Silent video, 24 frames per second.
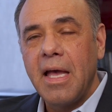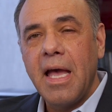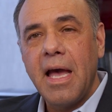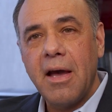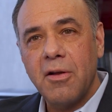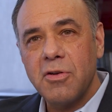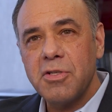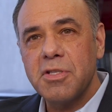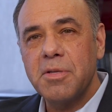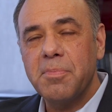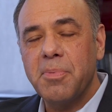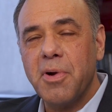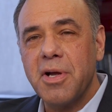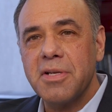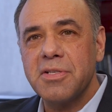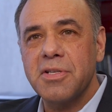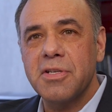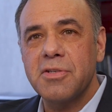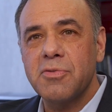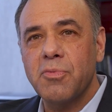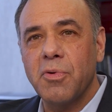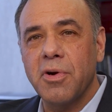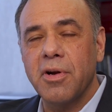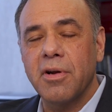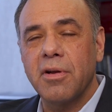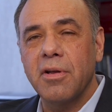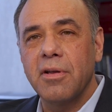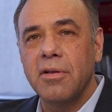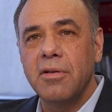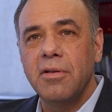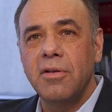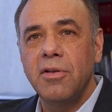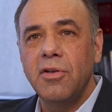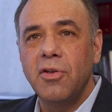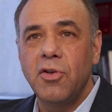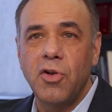How does the process work?
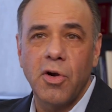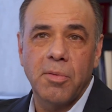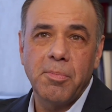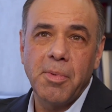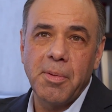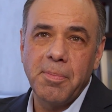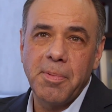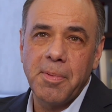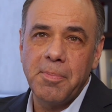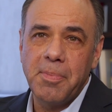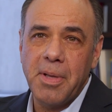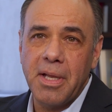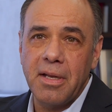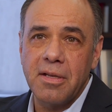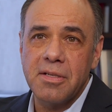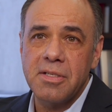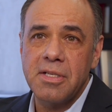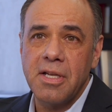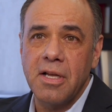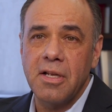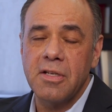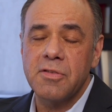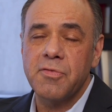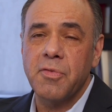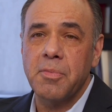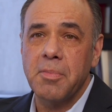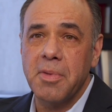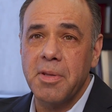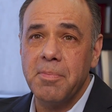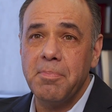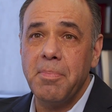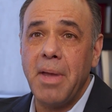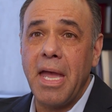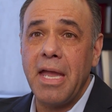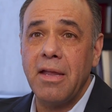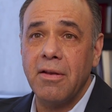Dermal papilla cells from
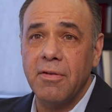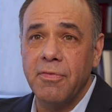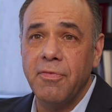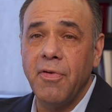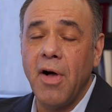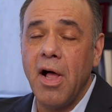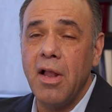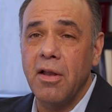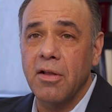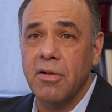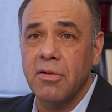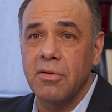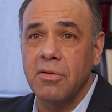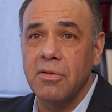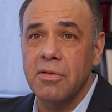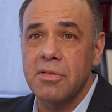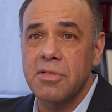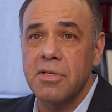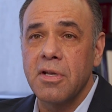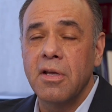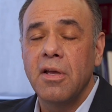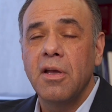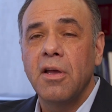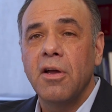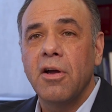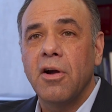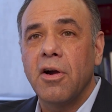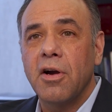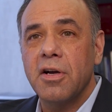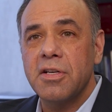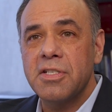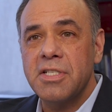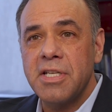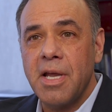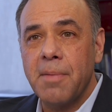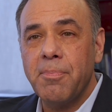the banked follicles
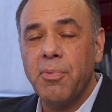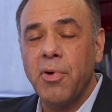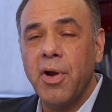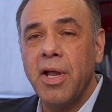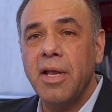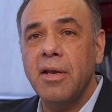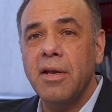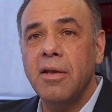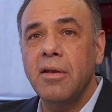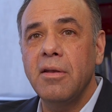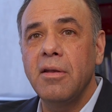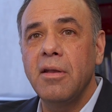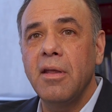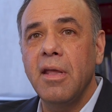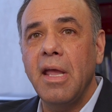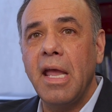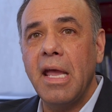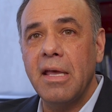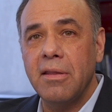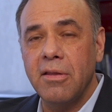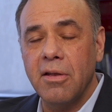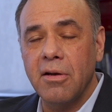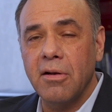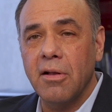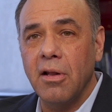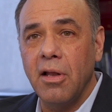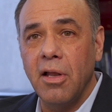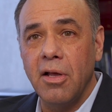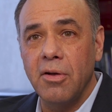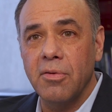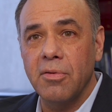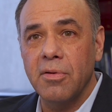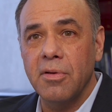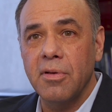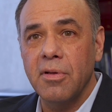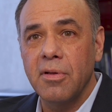are separated and then
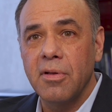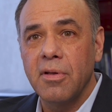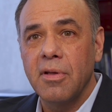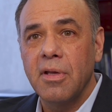cloned.